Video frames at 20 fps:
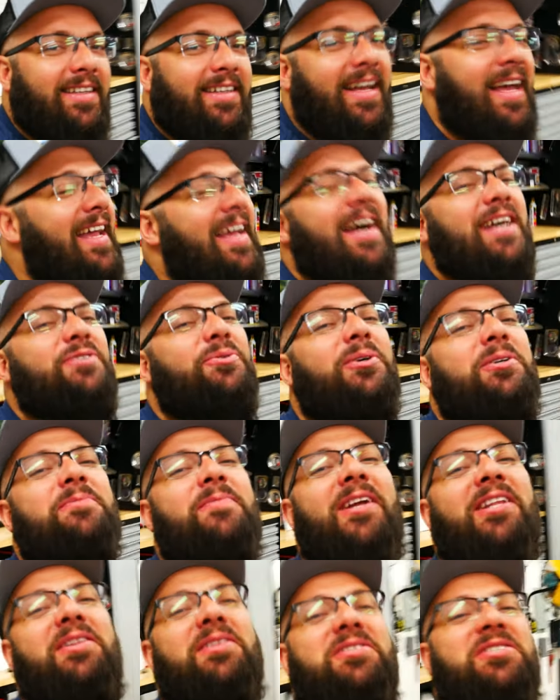Hey guys, welcome
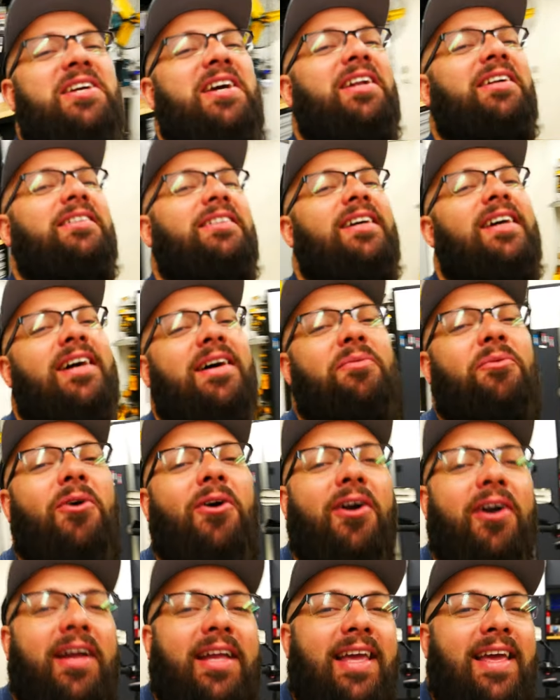back to the channel. I'm
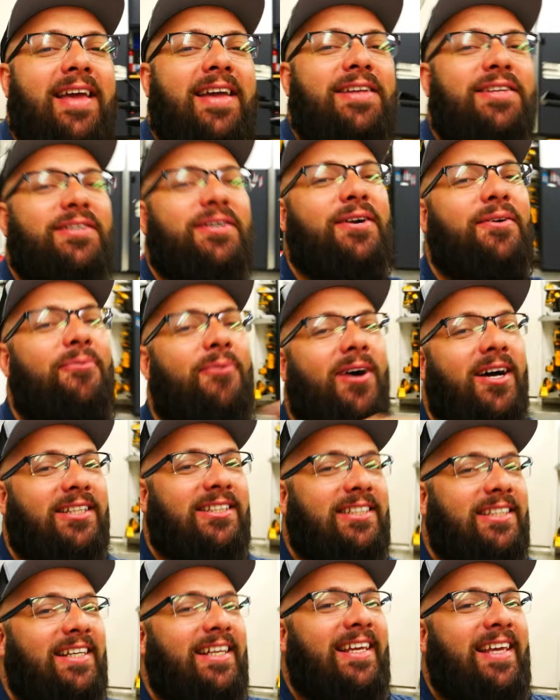Warwick and you're
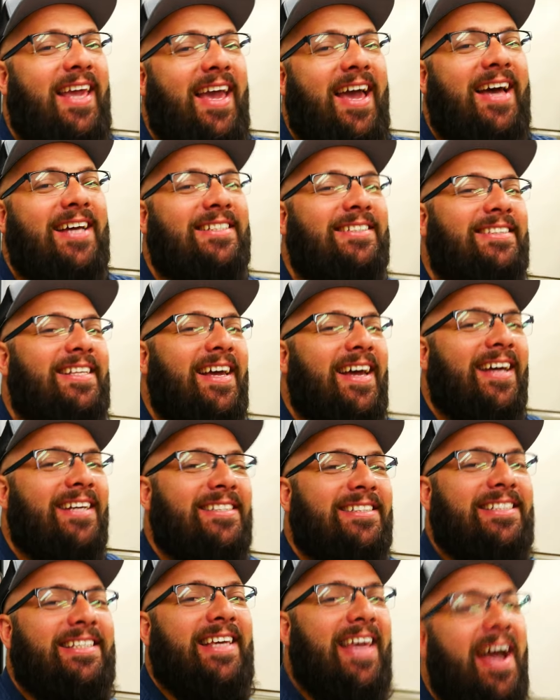watching Gas
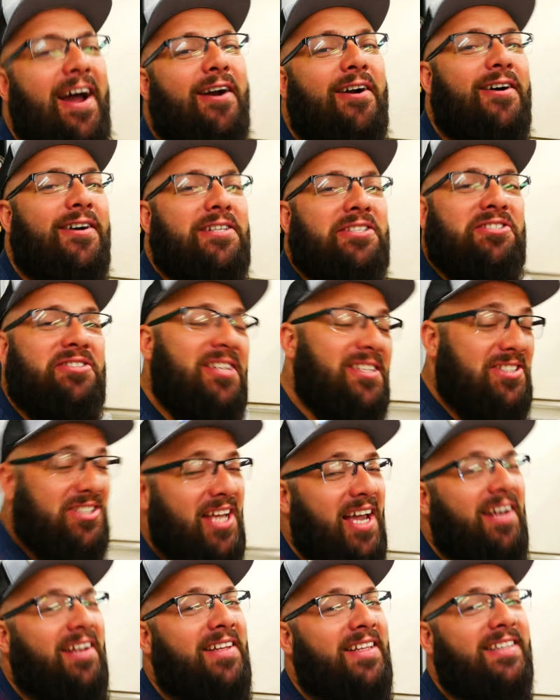Tachs Garage, the
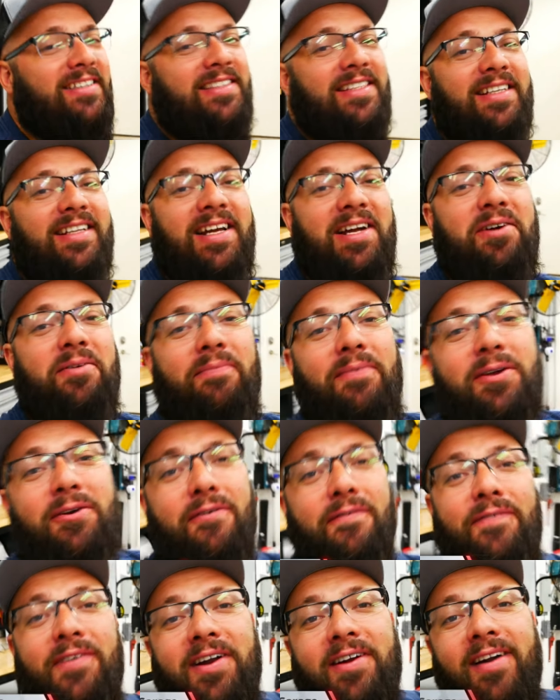channel that's here to help
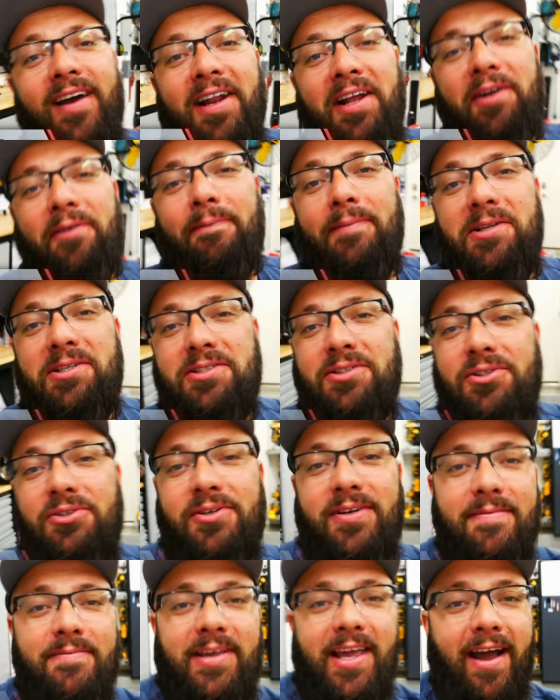you figure out how to build your
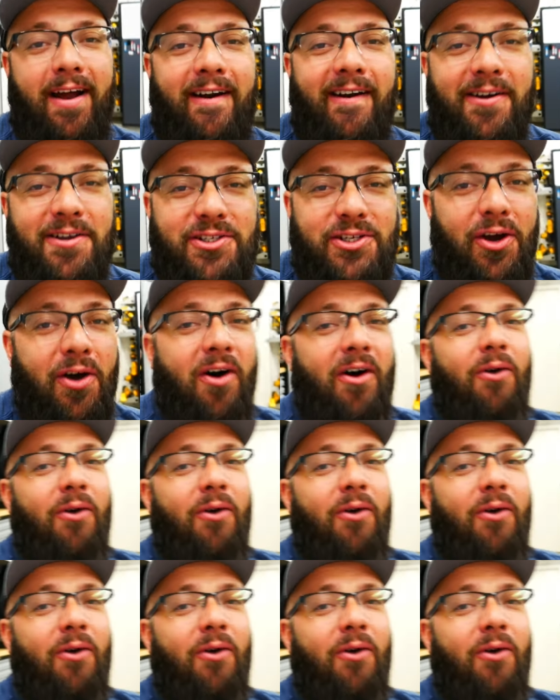dream garage